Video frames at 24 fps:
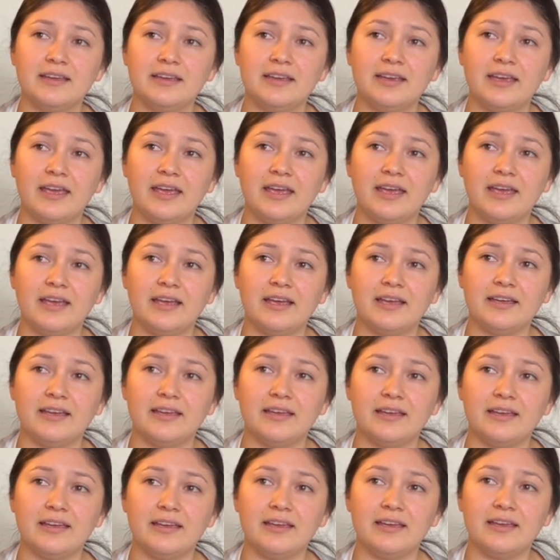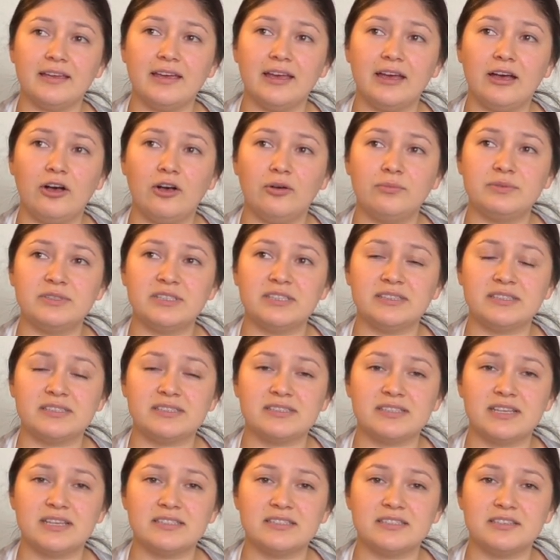it helped in the
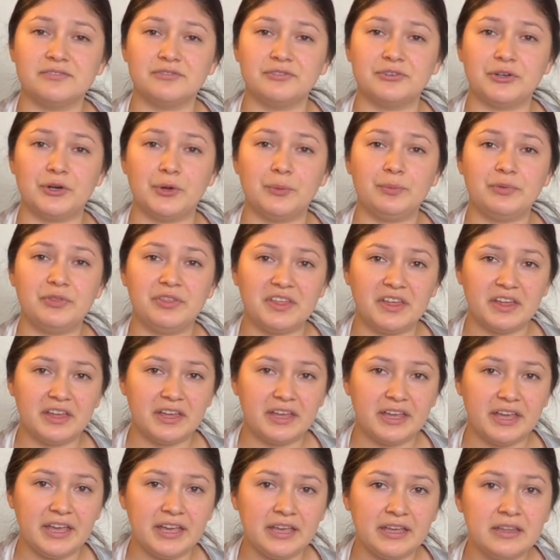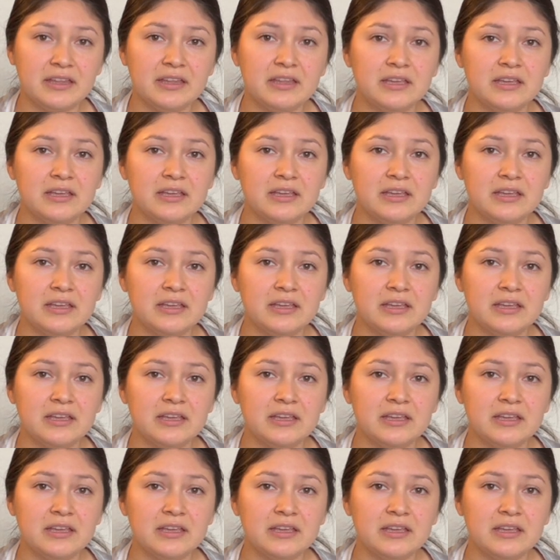sense of group thinking.